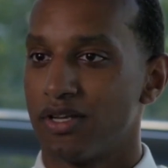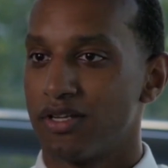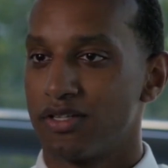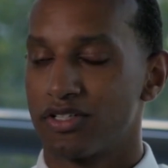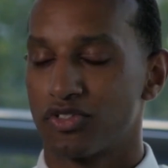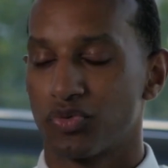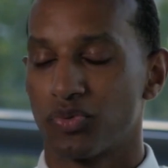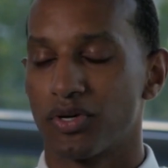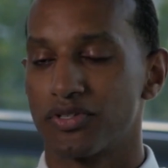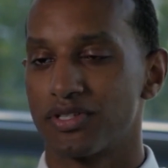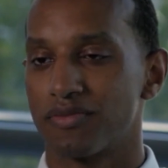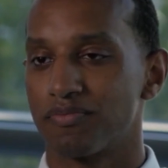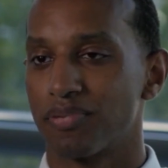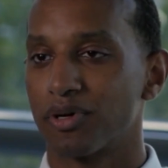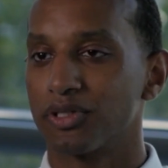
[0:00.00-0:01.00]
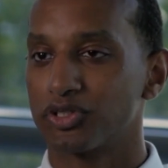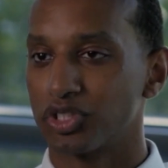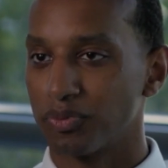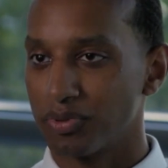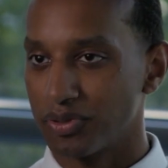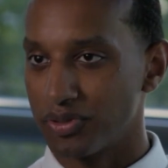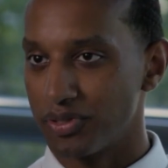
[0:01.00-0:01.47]
just wasn't
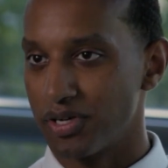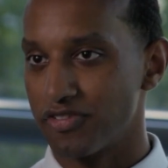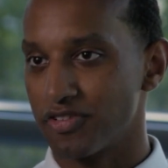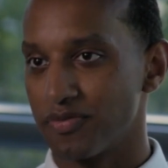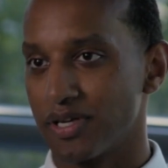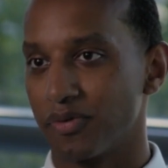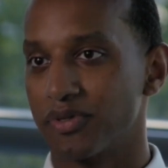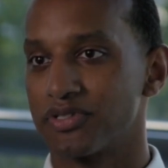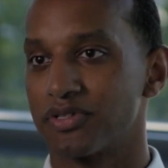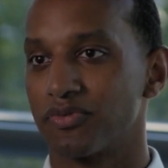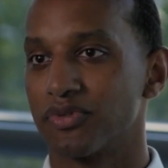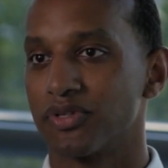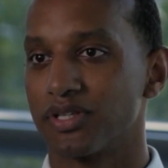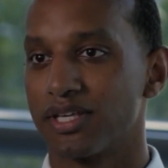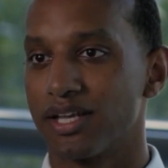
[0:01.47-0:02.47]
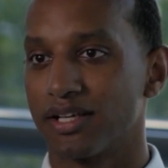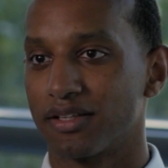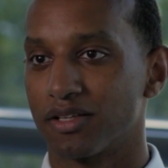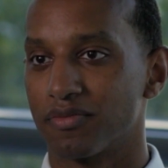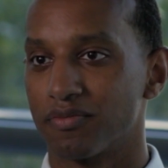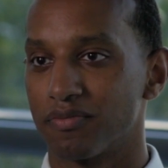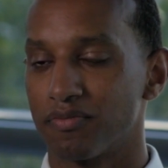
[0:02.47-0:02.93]
personable enough for me. I wasn't really getting
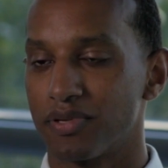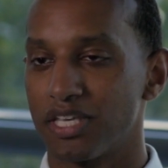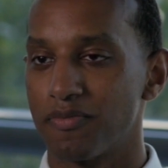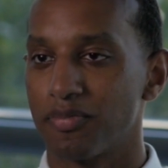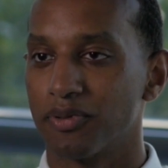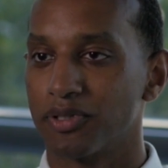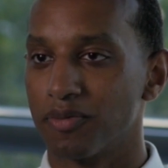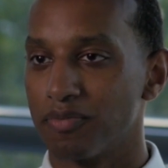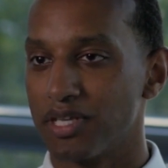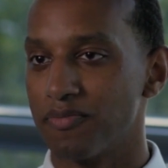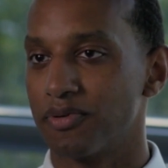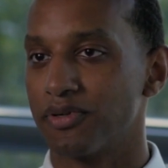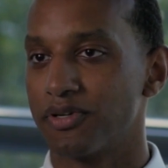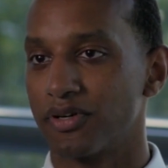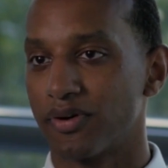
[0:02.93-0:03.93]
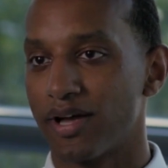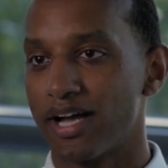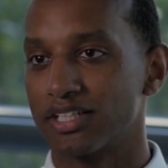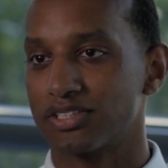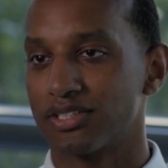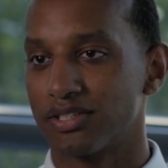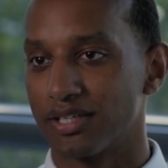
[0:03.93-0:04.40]
the people to people
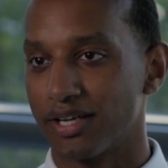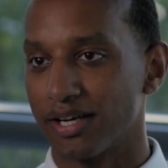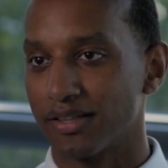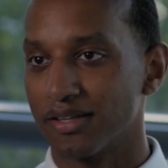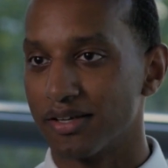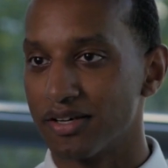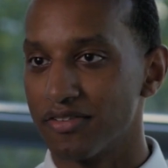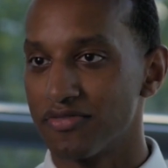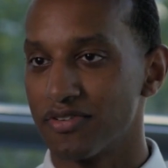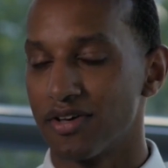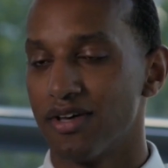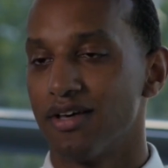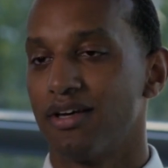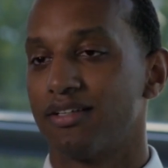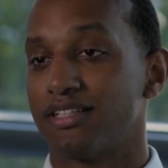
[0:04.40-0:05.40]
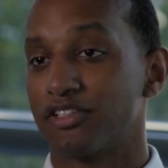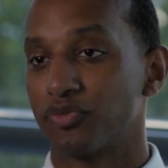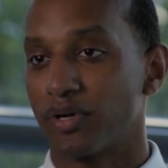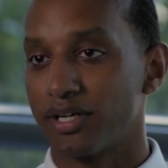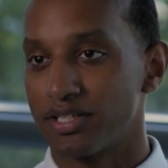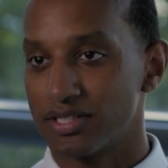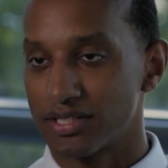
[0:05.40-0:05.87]
interaction that I love. And that's
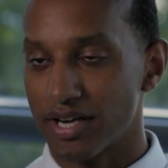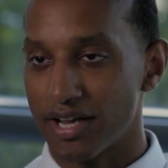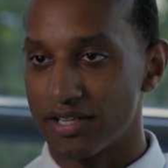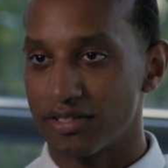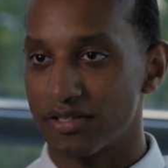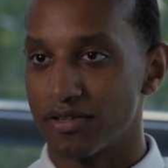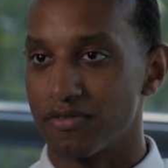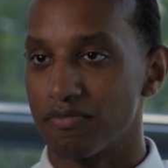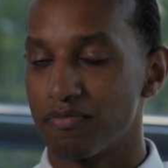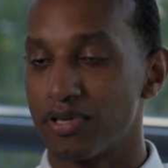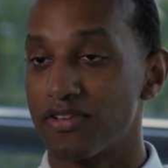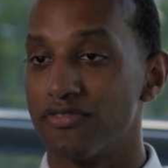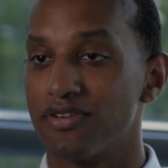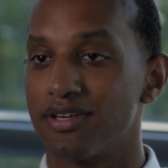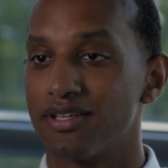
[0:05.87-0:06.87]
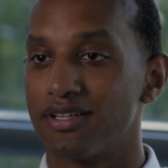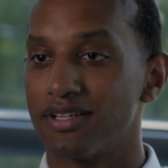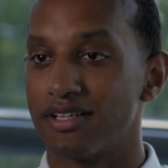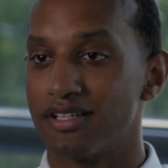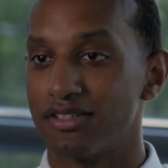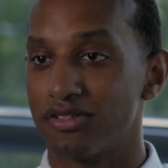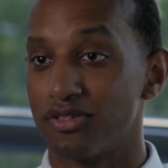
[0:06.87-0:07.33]
when I decided to pivot
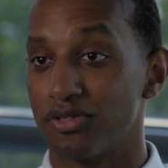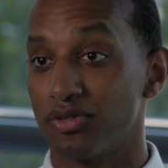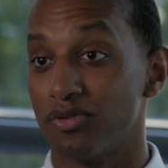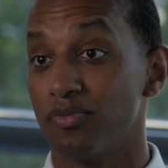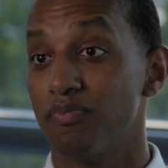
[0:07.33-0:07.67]
into